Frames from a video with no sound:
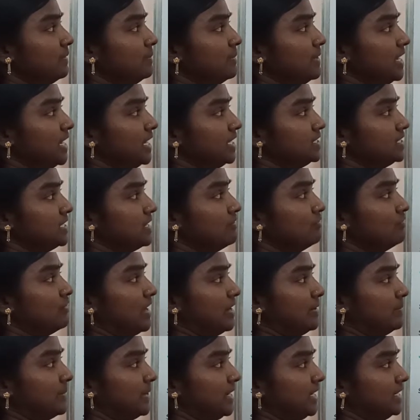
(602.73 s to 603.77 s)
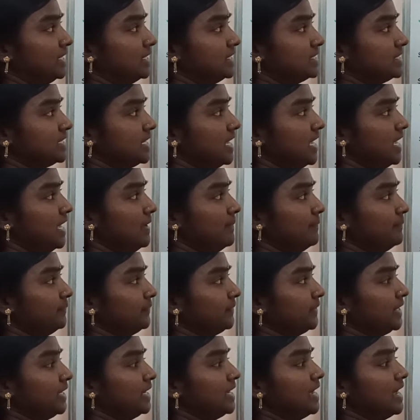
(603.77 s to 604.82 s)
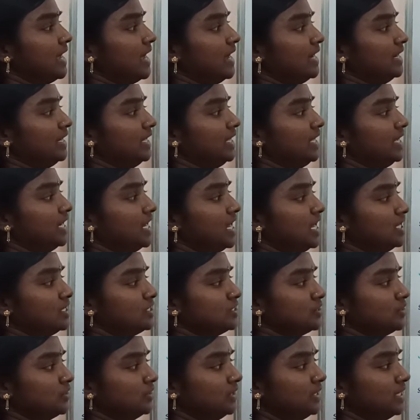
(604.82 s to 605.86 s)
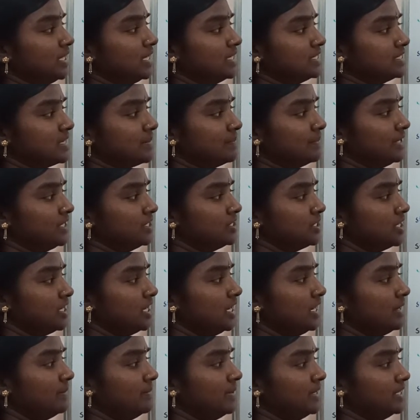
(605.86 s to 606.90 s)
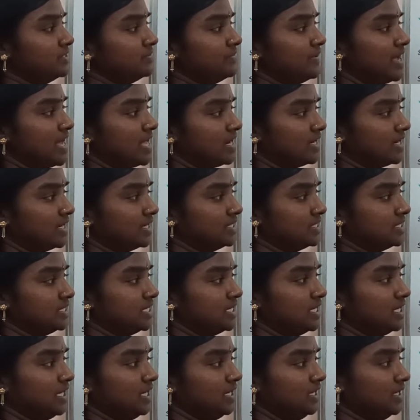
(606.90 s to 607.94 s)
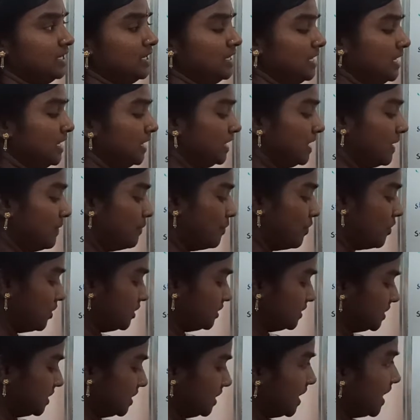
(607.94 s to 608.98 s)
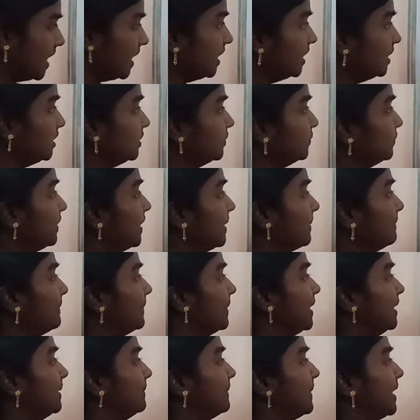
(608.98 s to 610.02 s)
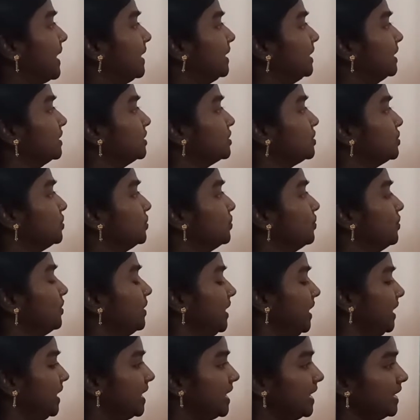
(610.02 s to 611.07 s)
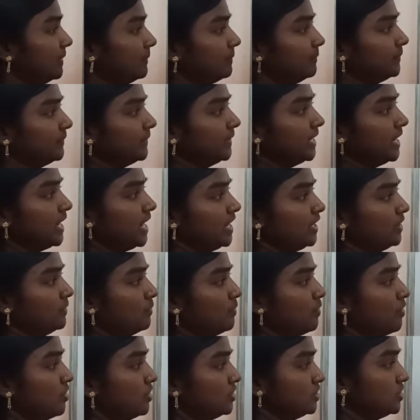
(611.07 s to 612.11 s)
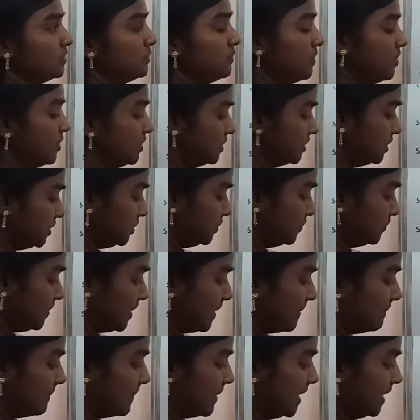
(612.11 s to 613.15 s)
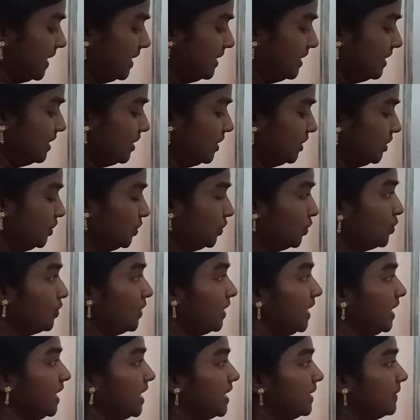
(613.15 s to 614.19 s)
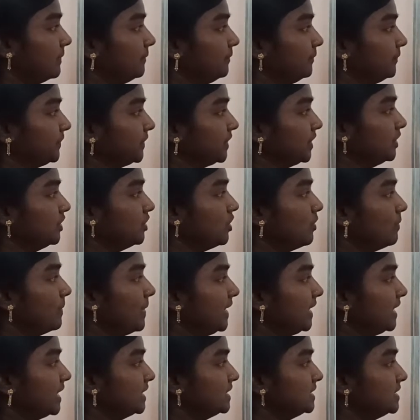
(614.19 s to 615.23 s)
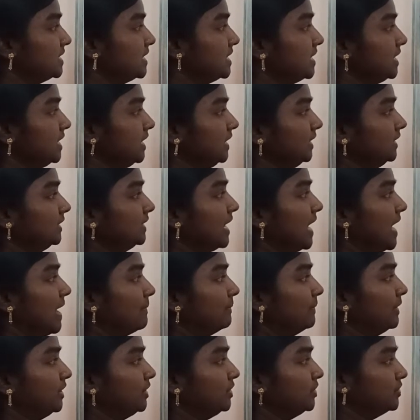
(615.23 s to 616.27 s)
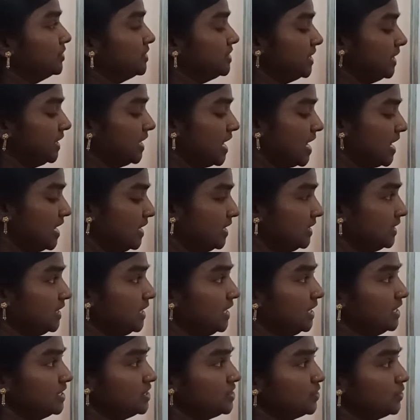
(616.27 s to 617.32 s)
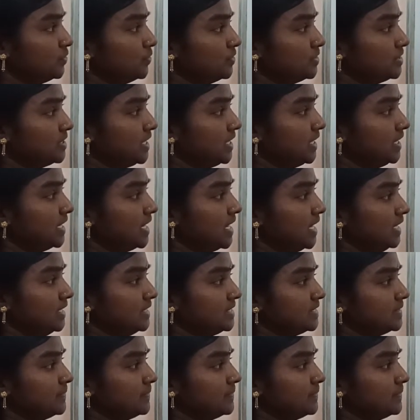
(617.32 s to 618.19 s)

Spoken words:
be h of 1 minus k. And here also the summation limits we are considering the most negative number minus 2 here and most positive number 2 here. Now by considering the amplitudes regarding these two signals,